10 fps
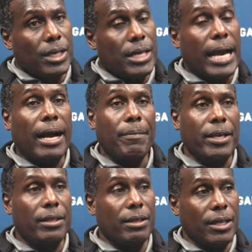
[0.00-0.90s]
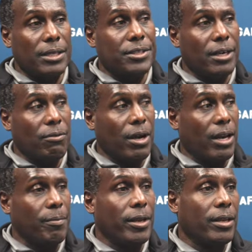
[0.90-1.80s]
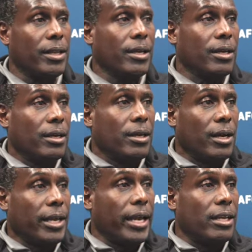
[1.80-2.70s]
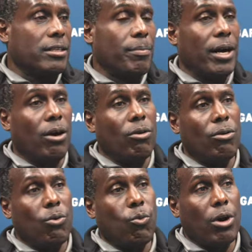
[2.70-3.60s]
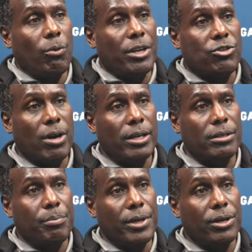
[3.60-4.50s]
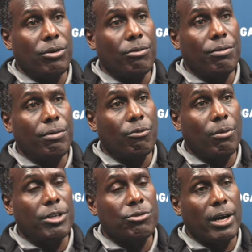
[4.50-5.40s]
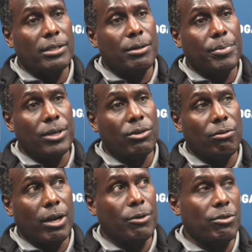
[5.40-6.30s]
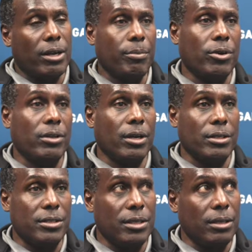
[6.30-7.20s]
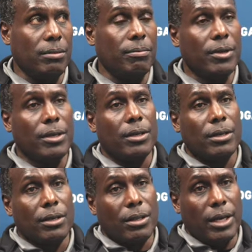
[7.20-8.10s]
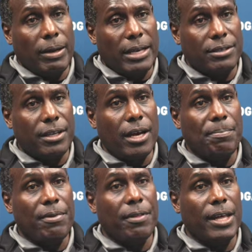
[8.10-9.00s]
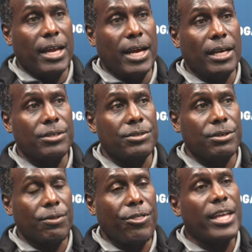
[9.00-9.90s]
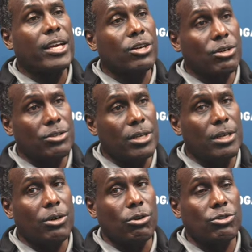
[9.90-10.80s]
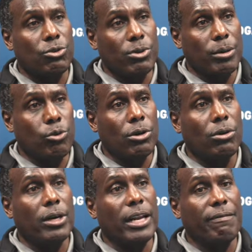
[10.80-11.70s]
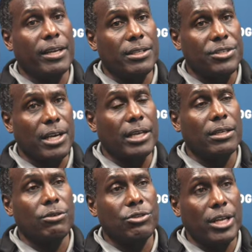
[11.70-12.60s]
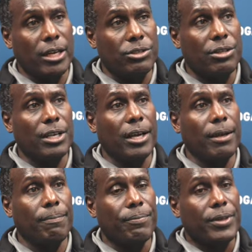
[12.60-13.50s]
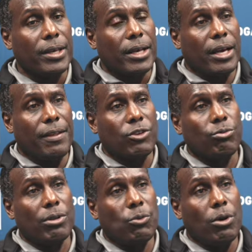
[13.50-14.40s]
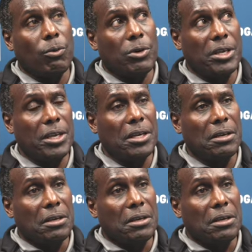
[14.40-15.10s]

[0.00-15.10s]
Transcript: Yeah, I mean, that's it, right? I mean, again, it's about what we tried to build. Right? We tried to build a team that has depth, that has thinkers and or cerebral and have insight and understanding to the game, and that's really what we.